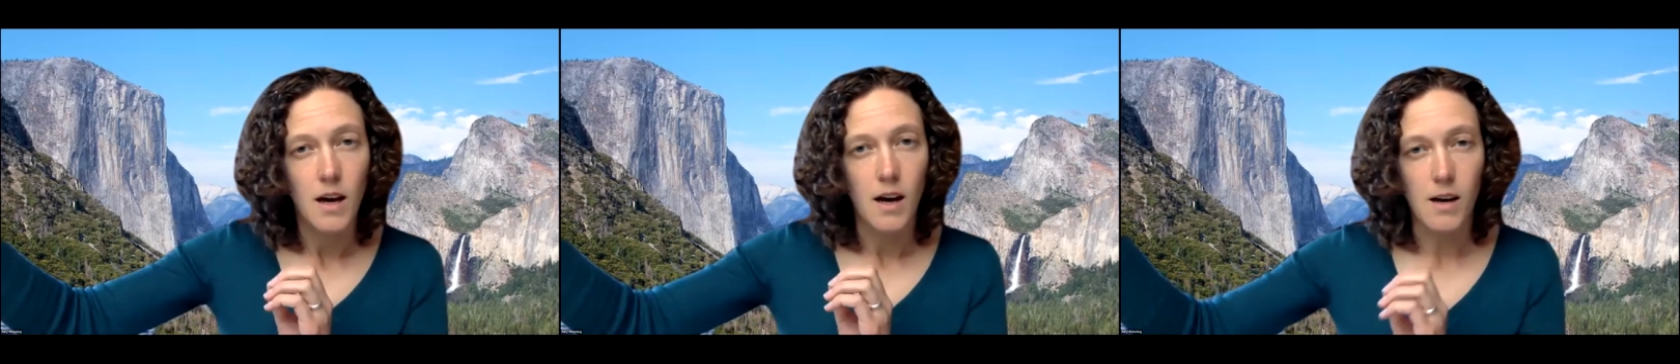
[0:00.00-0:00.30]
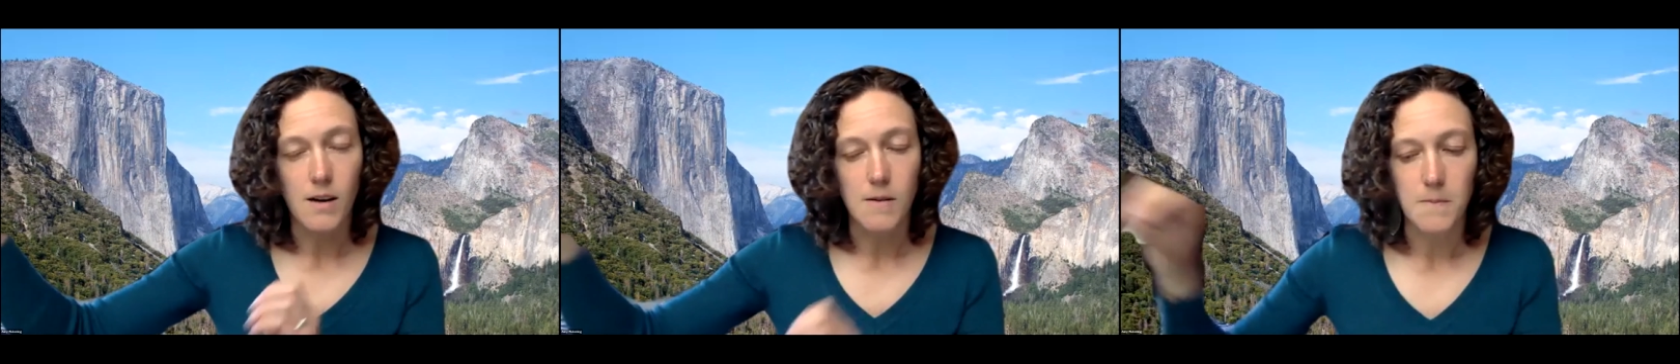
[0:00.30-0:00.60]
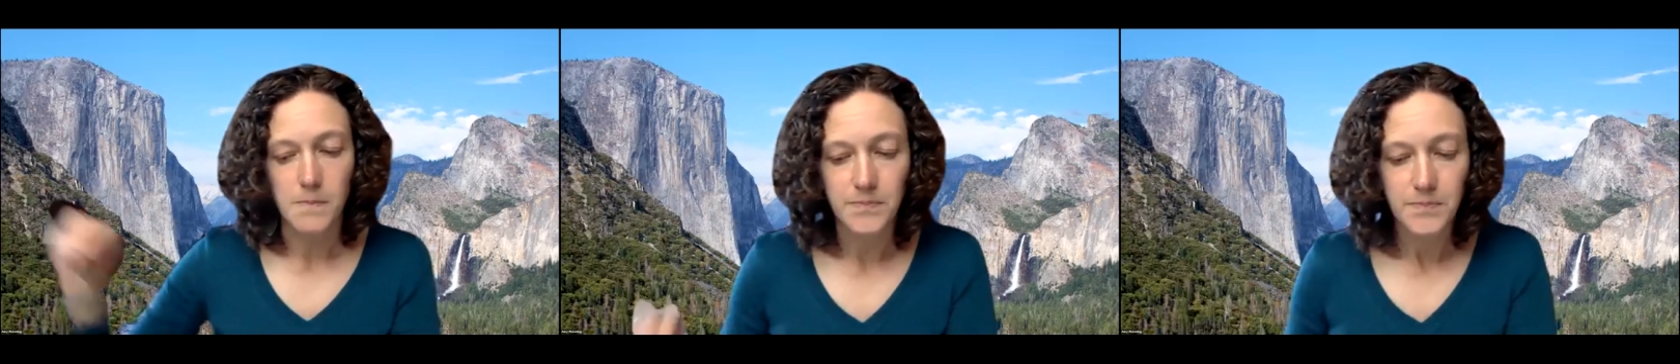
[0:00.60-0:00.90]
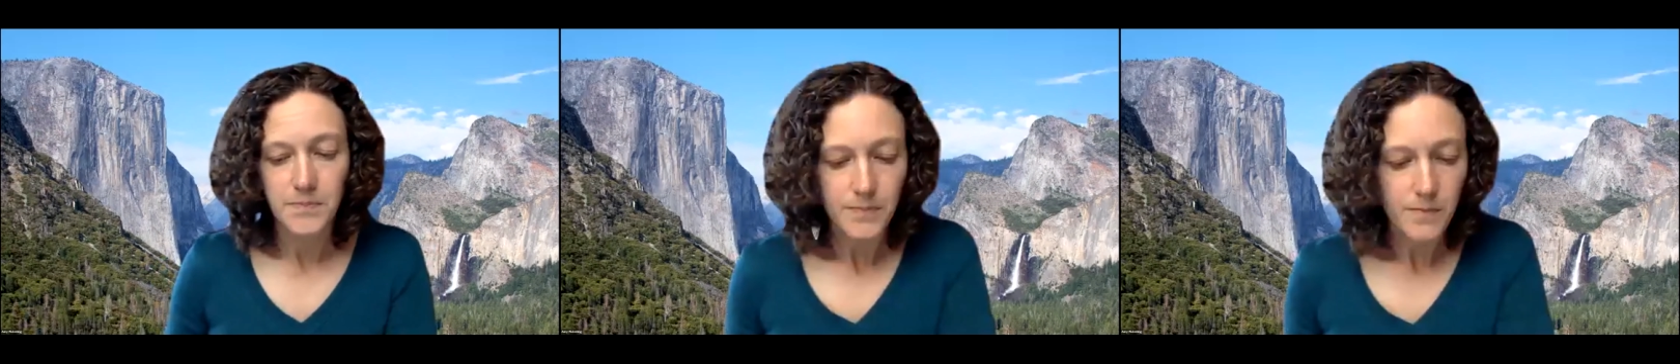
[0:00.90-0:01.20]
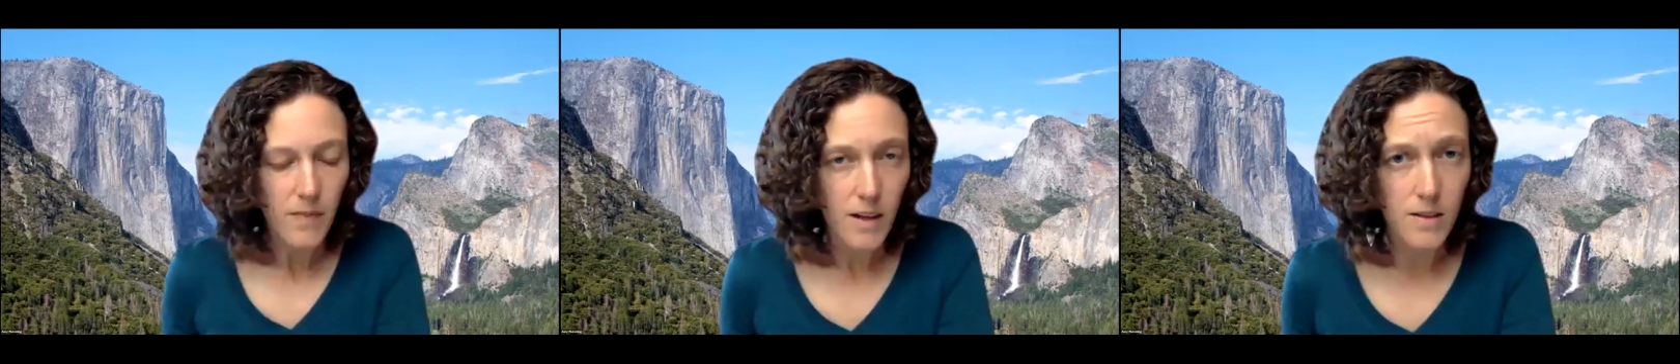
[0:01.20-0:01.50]
Um,
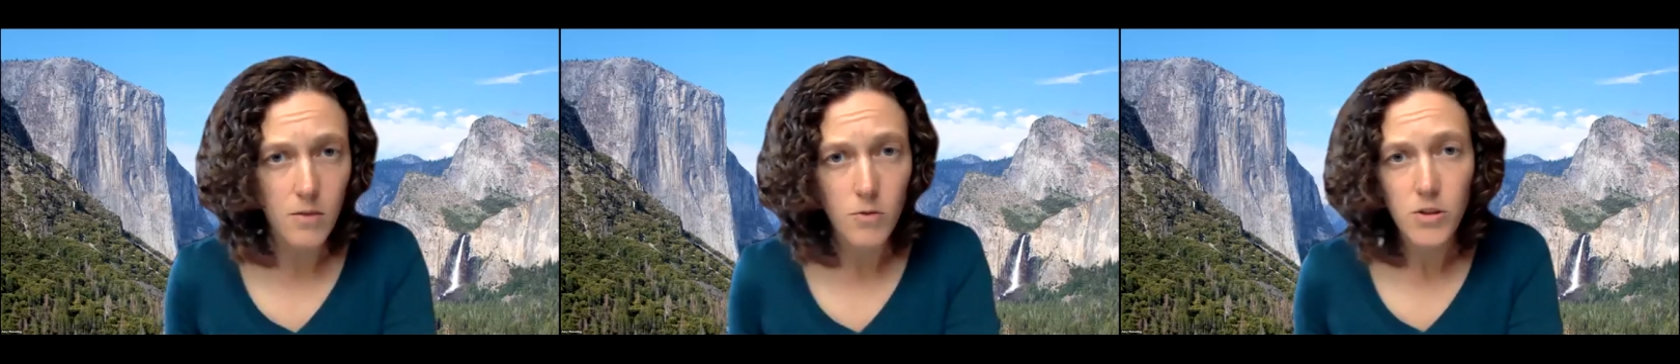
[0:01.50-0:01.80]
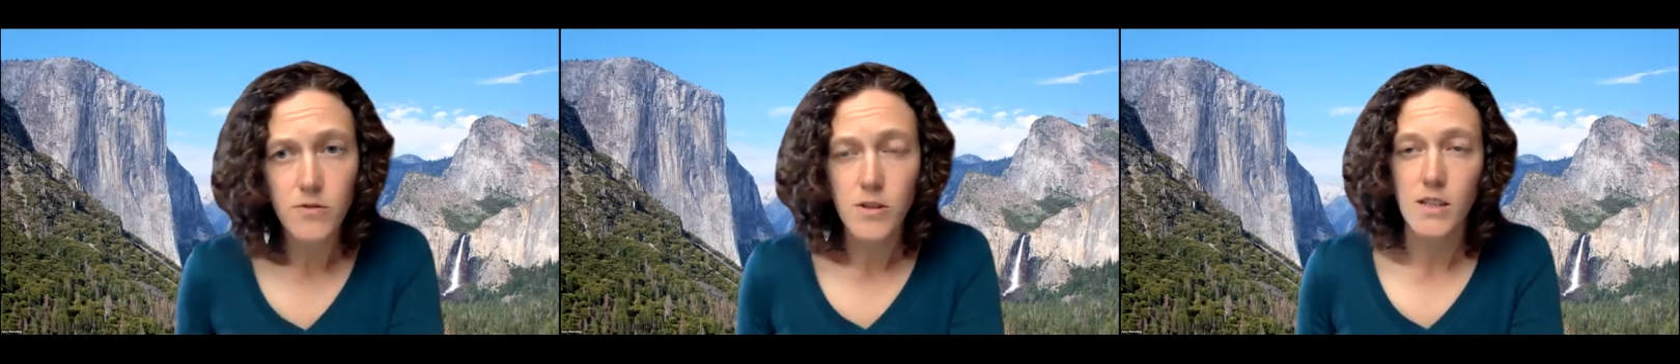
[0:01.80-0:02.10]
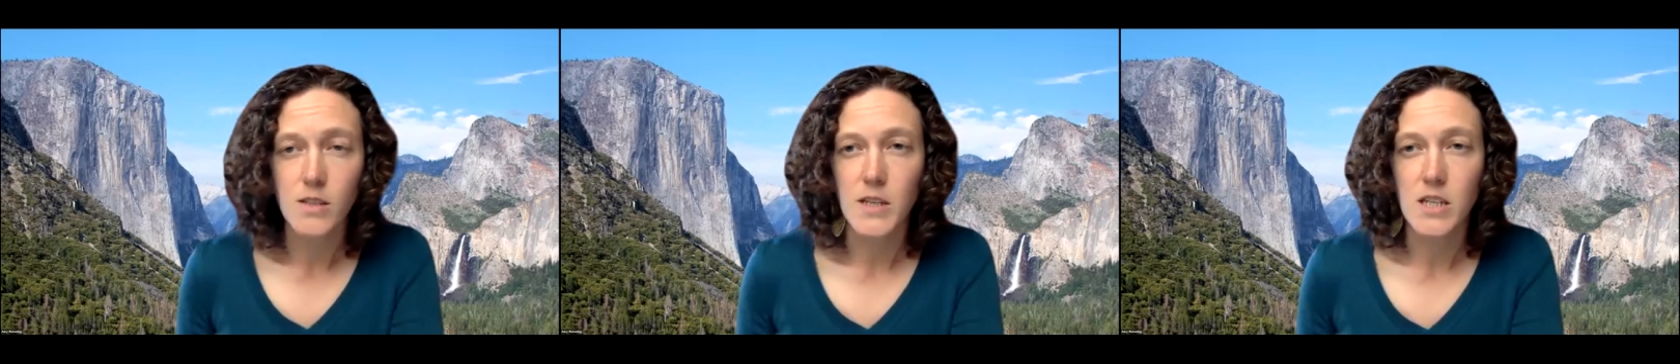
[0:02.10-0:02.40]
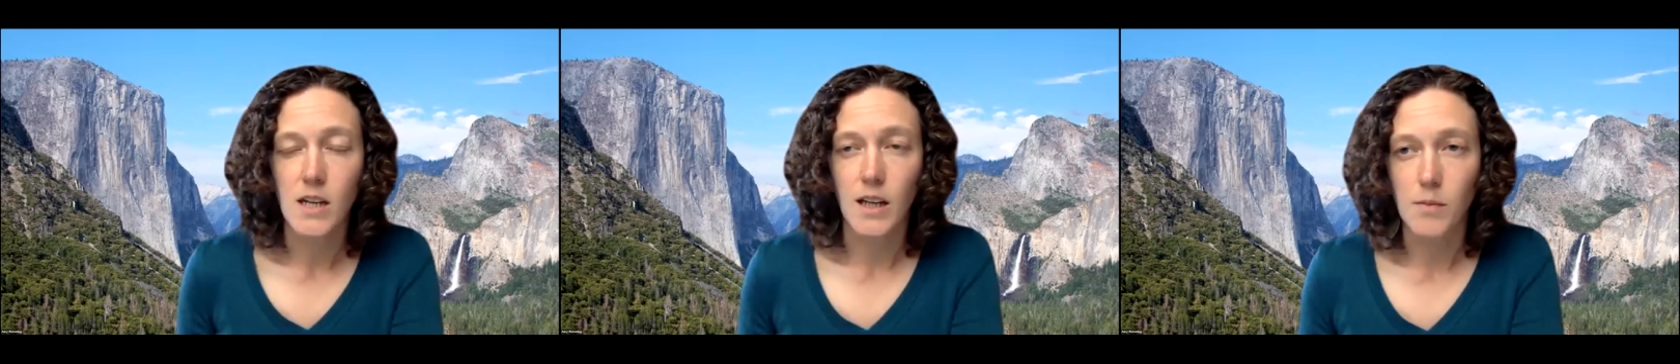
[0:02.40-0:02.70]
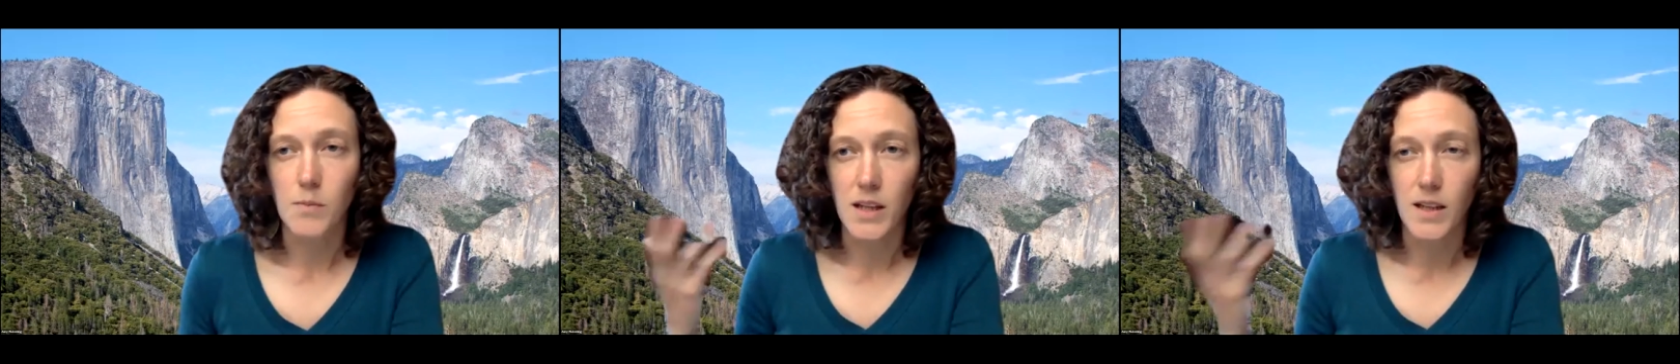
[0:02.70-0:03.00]
is a route of transmission and
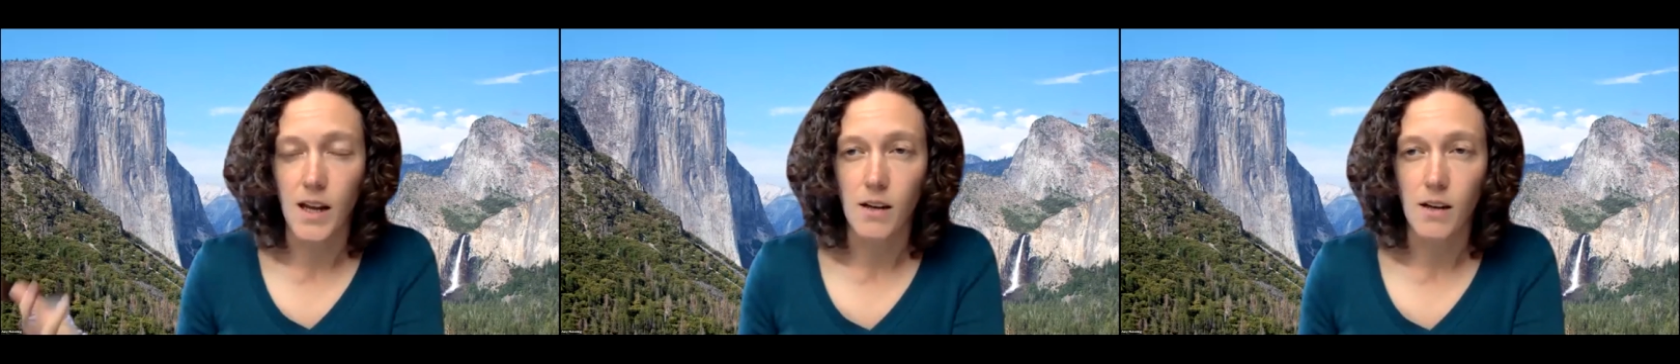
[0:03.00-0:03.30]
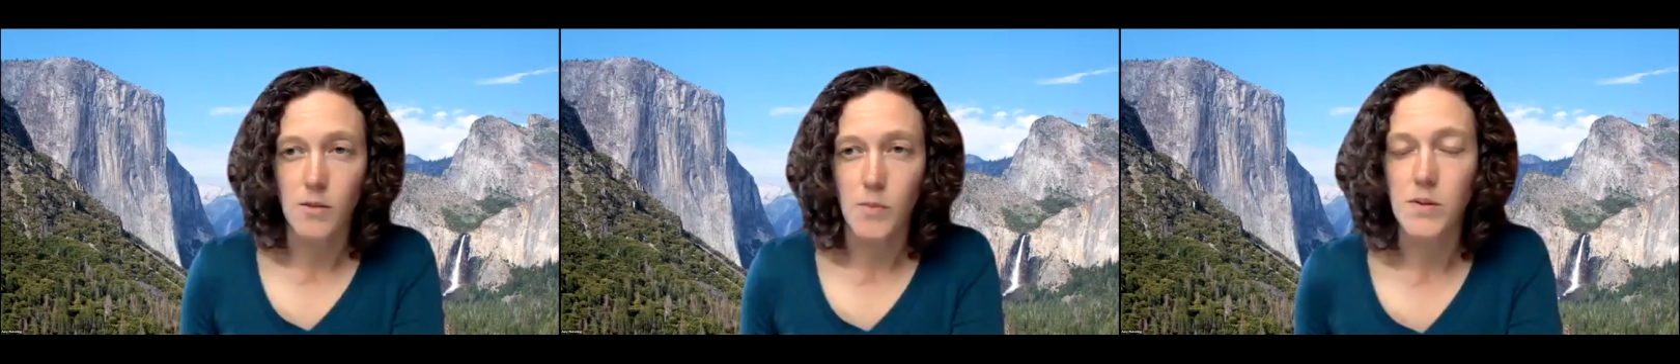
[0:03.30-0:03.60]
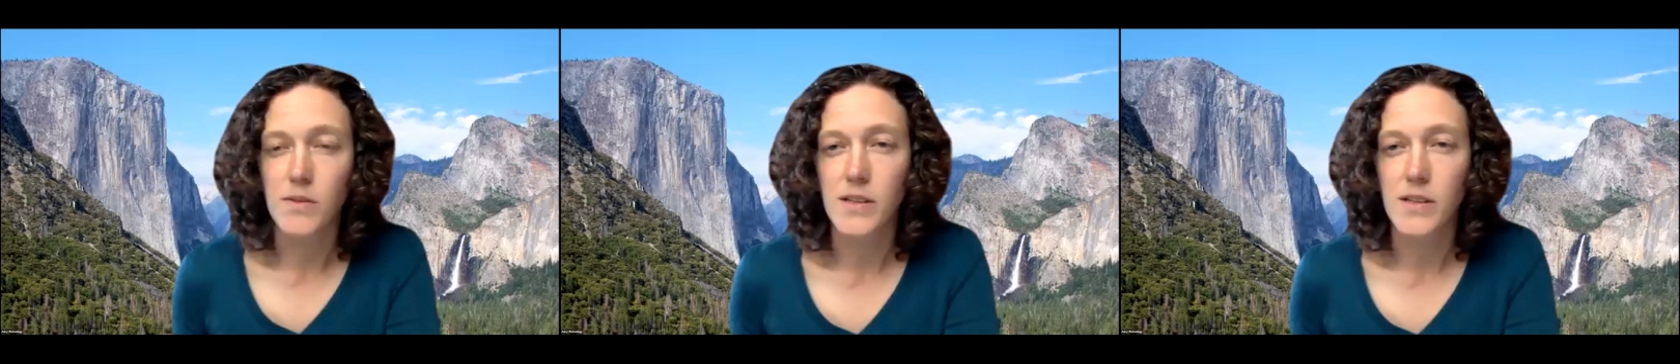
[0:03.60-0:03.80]
can be inhaled by people